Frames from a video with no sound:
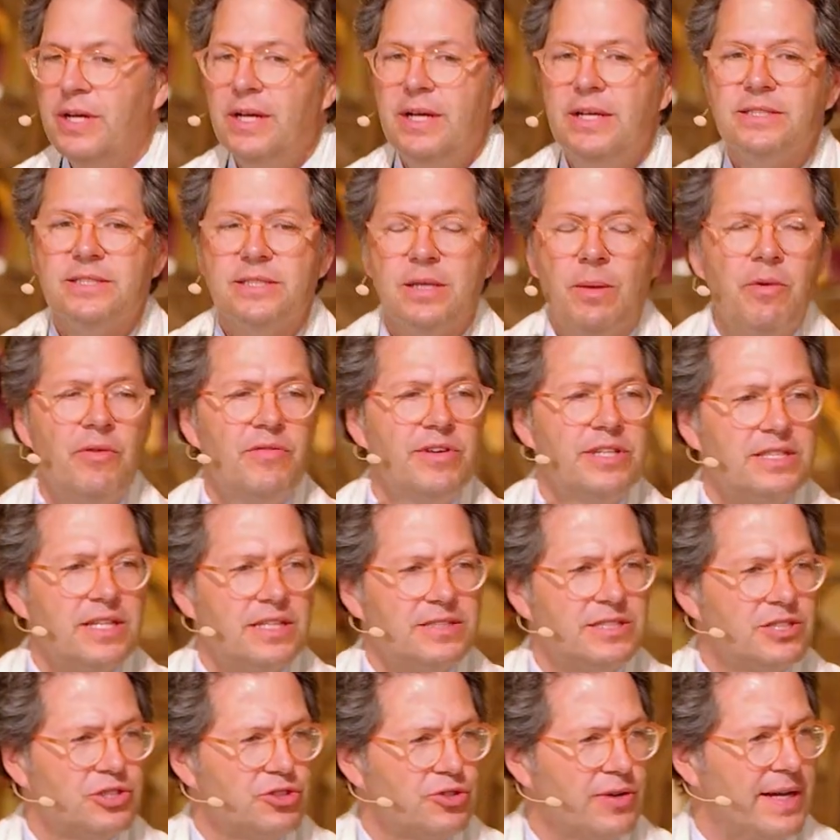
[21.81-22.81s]
Some of it
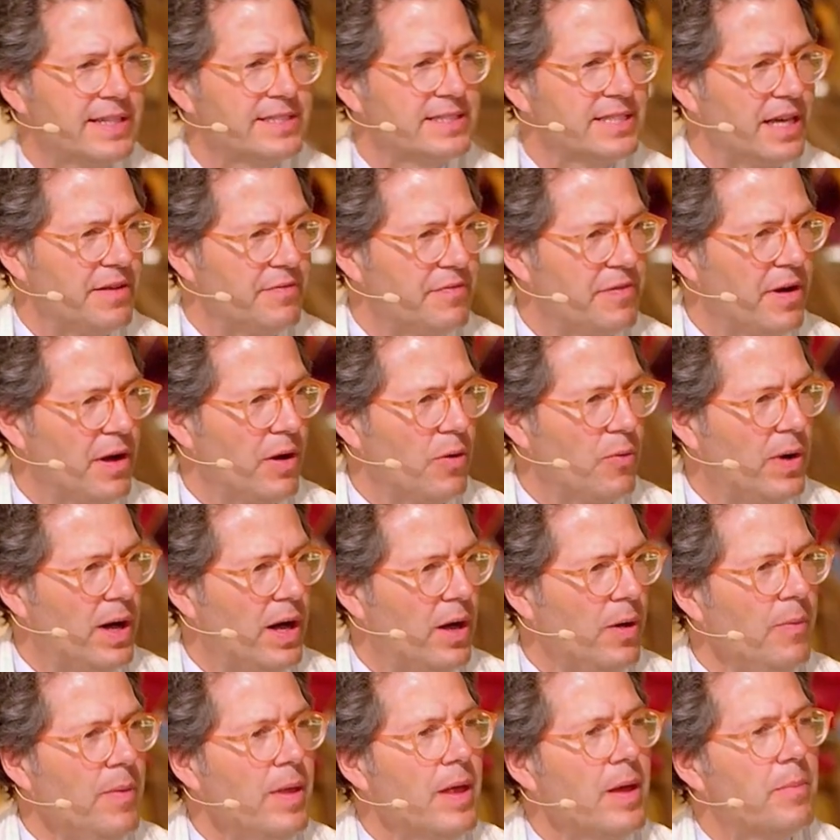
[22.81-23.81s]
doesn't translate very
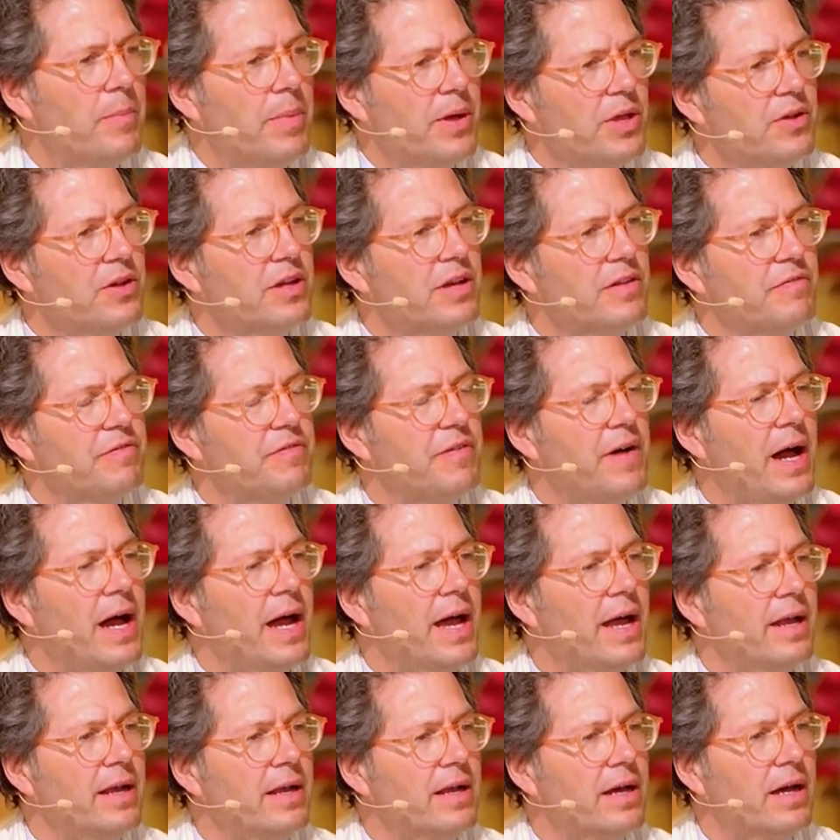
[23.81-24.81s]
well, but you can
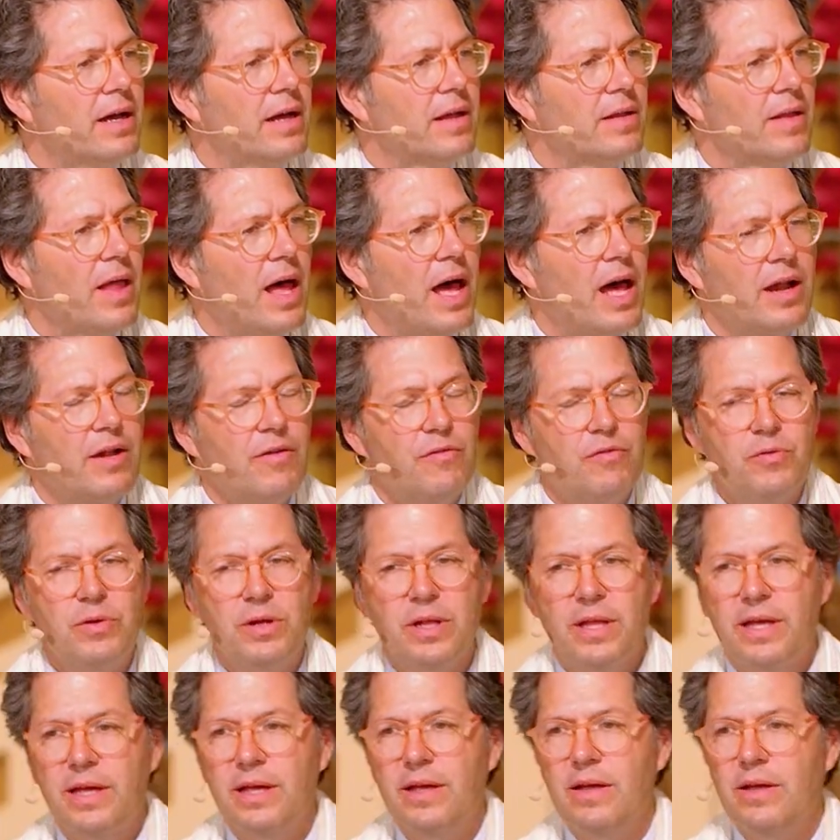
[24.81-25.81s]
find a lot of
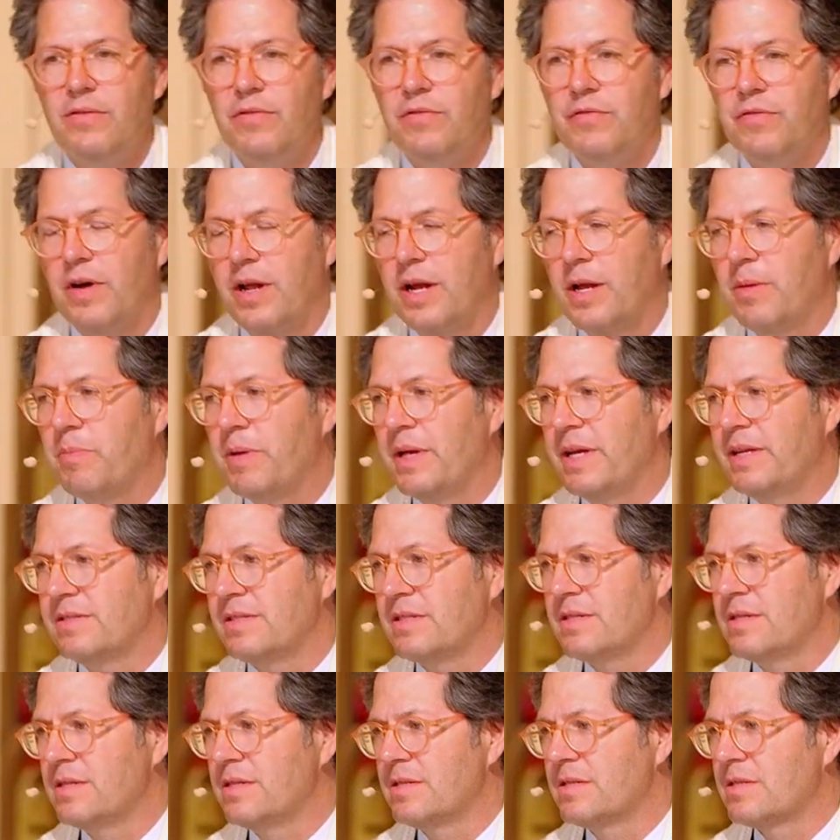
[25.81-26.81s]
really funny
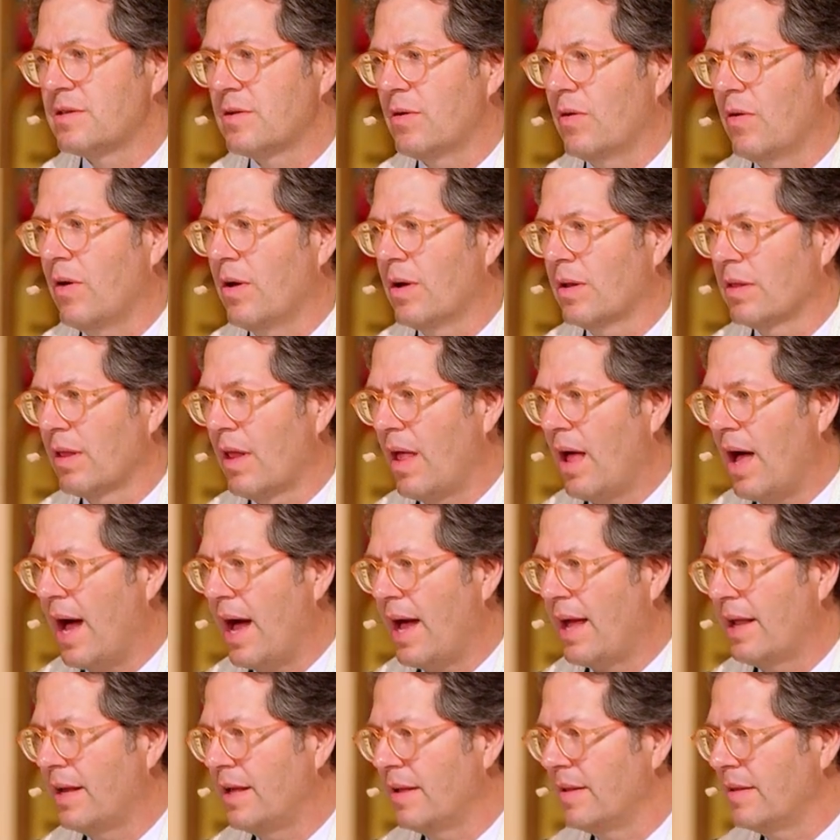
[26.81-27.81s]
pieces
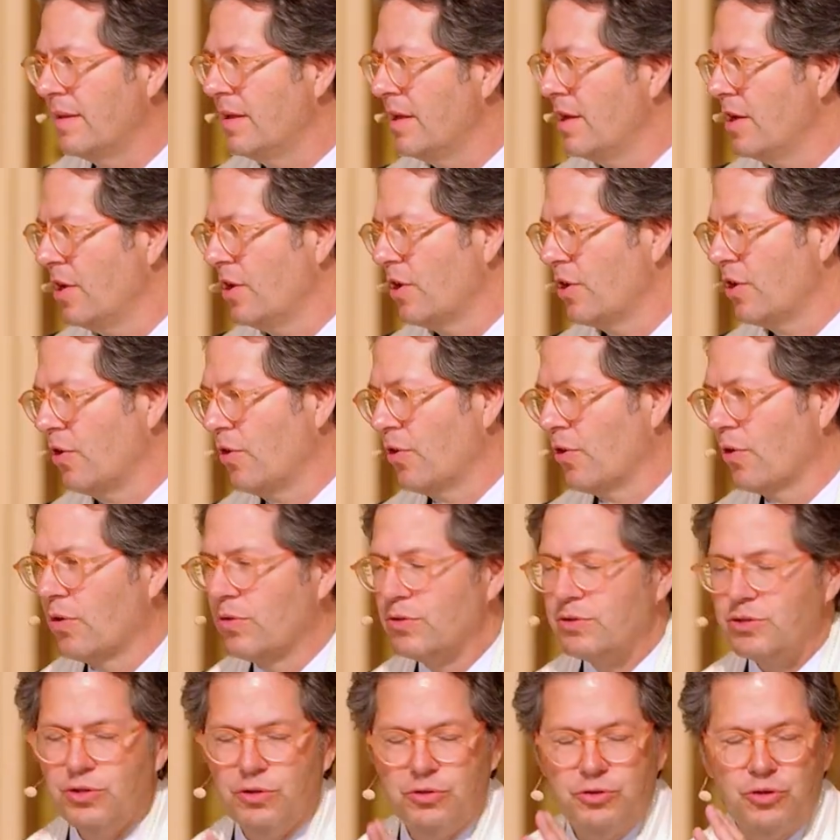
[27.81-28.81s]
online in your
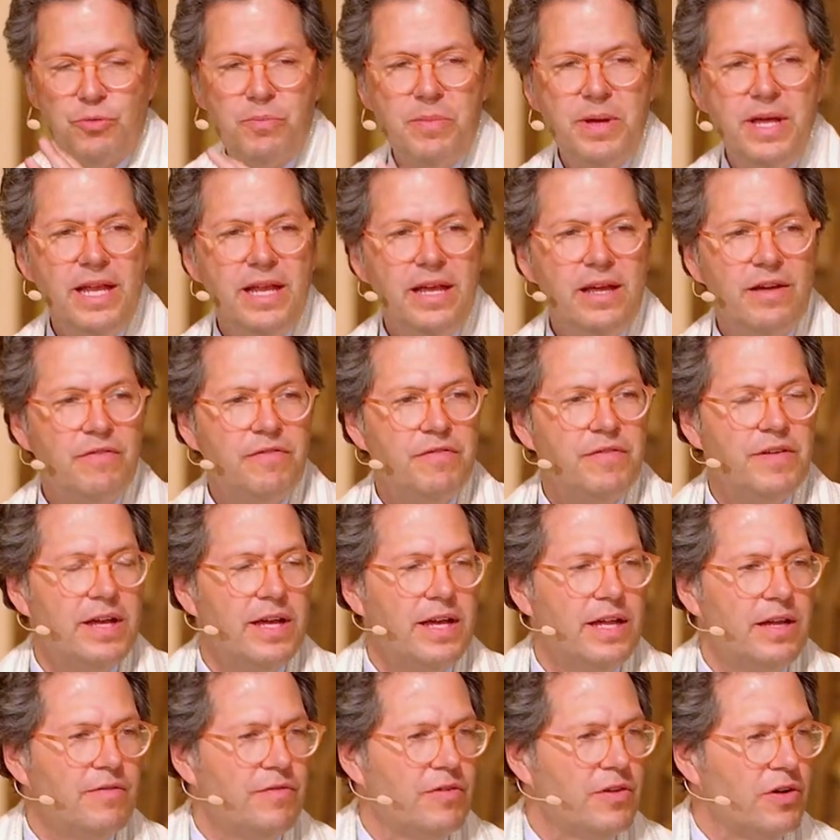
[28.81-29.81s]
social media
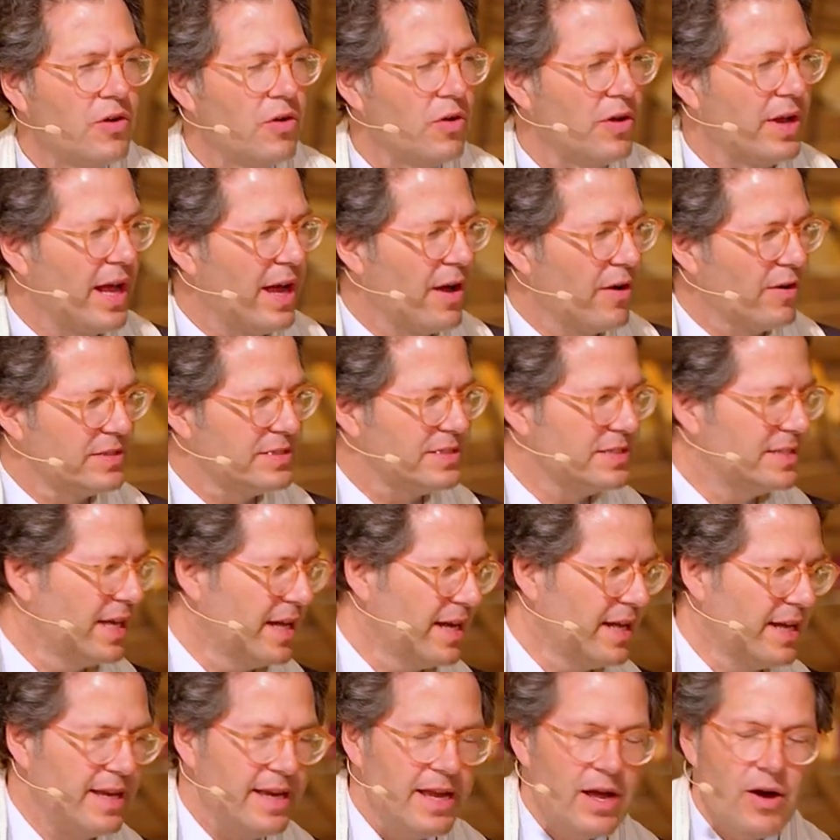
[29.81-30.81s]
feed. If you go to Eretz
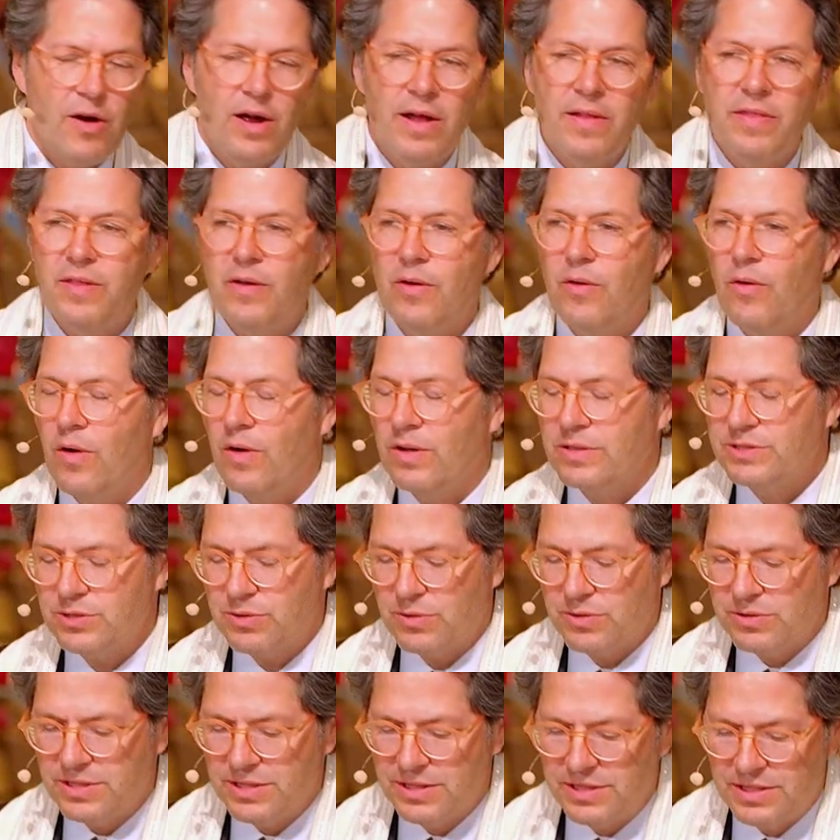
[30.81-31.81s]
Nehederet, there are all
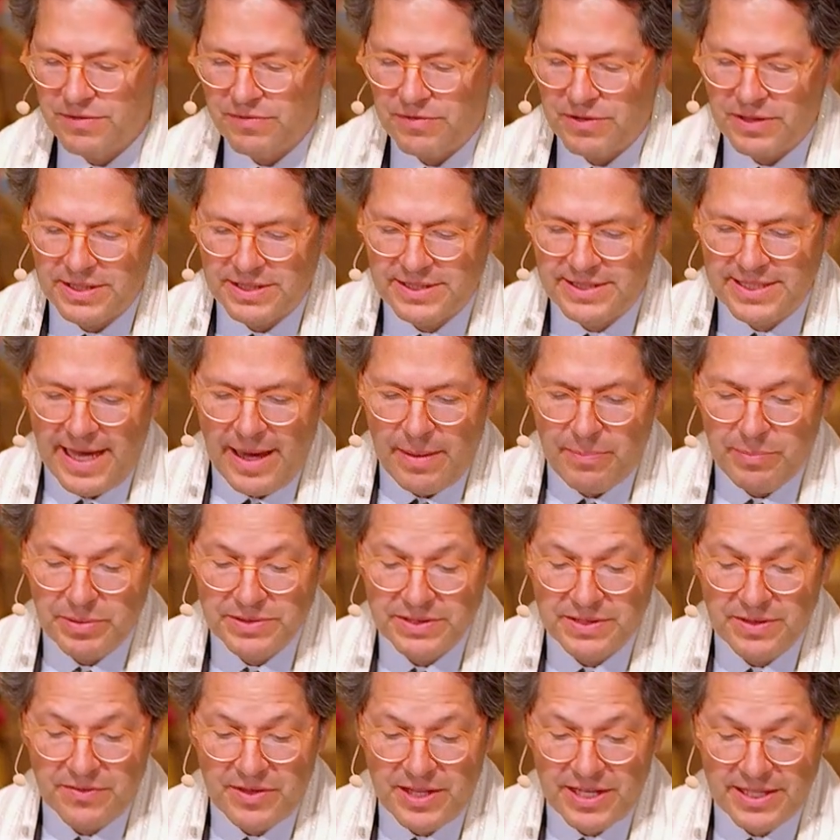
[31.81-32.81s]
sorts of different
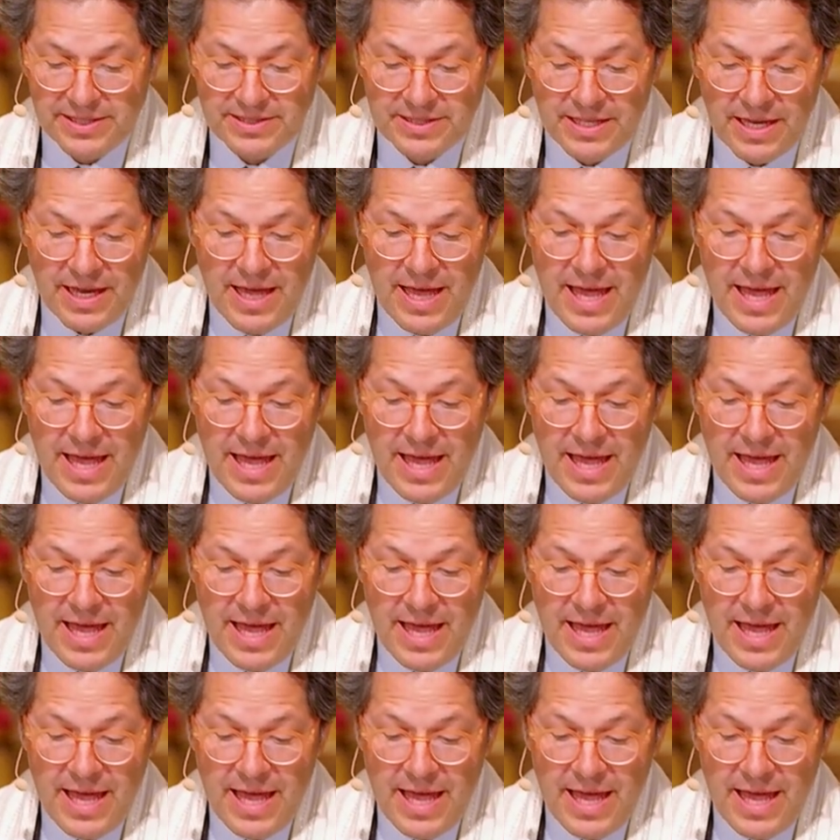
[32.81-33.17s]
examples of this.